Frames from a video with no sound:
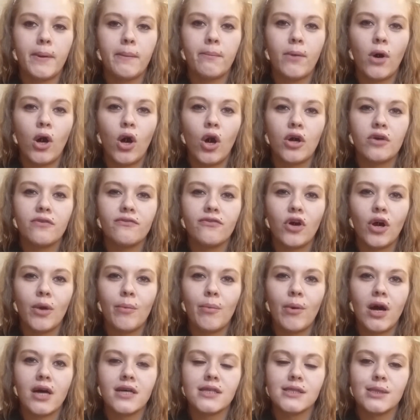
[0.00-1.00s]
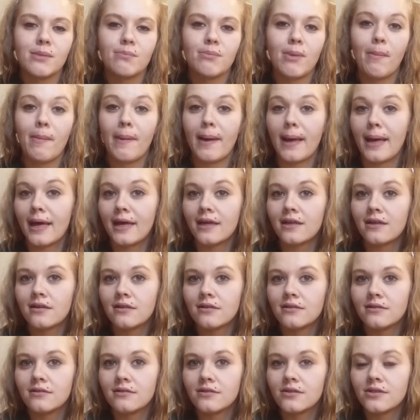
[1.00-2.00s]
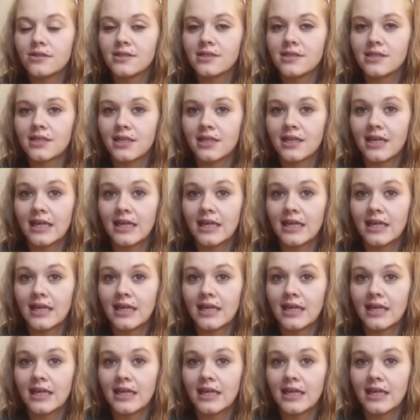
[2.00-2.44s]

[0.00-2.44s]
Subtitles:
in my hi-fi bars in my bag just to,